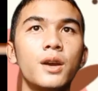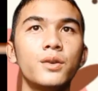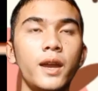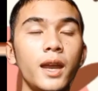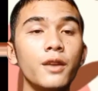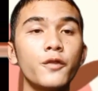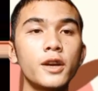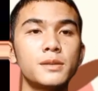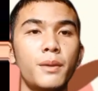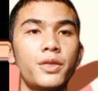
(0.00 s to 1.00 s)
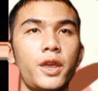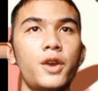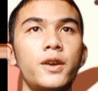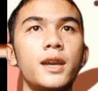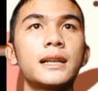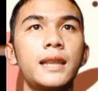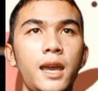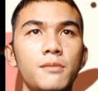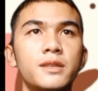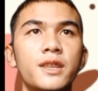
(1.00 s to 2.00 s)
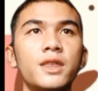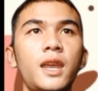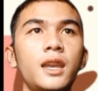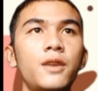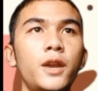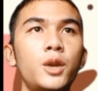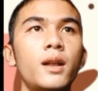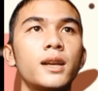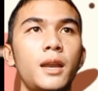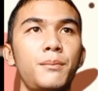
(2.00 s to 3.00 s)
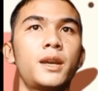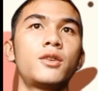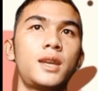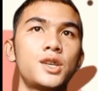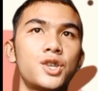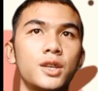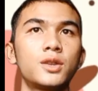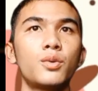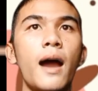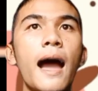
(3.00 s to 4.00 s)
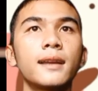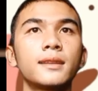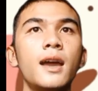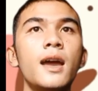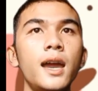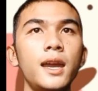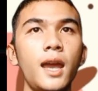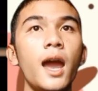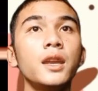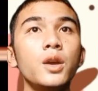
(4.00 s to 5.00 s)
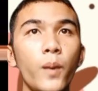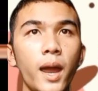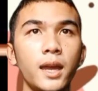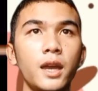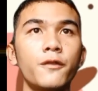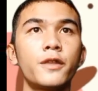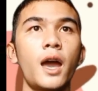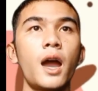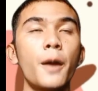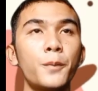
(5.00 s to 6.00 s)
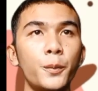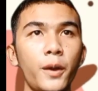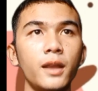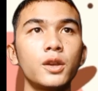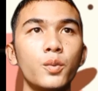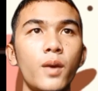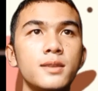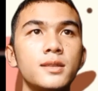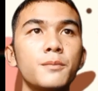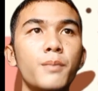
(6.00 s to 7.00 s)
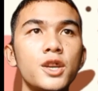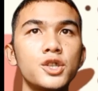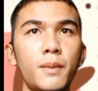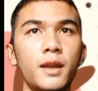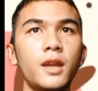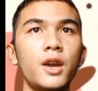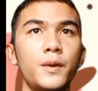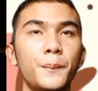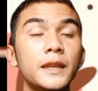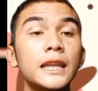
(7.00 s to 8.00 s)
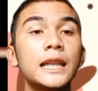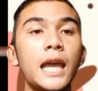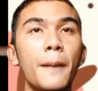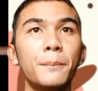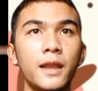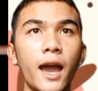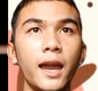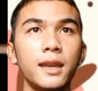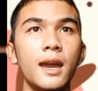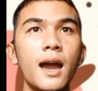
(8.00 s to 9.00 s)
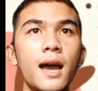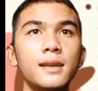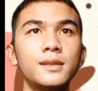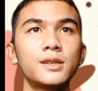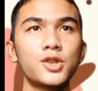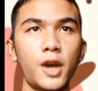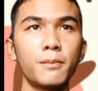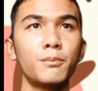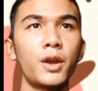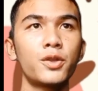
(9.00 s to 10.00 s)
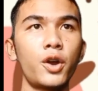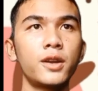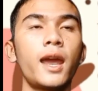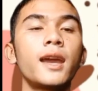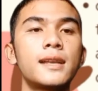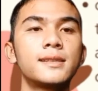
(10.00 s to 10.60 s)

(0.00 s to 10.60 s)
Reinforcement theory claims that the individual can be conditioned to act in any way if the appropriate rewards and punishment are repeatedly applied as described by Thorndike